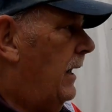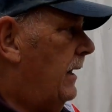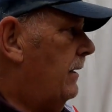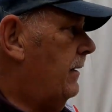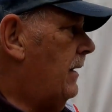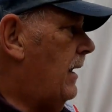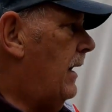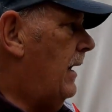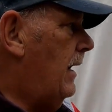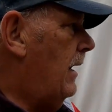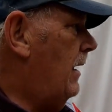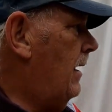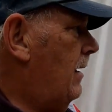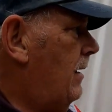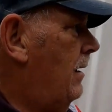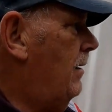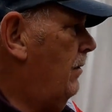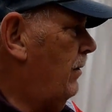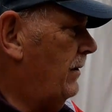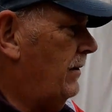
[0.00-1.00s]
And uh,
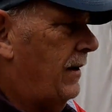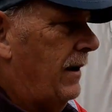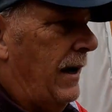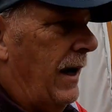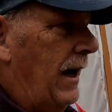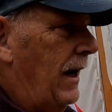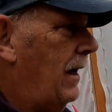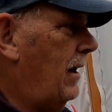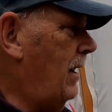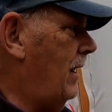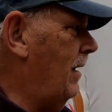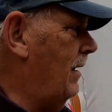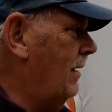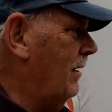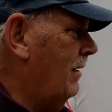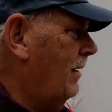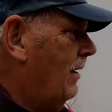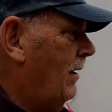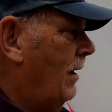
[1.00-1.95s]
once again,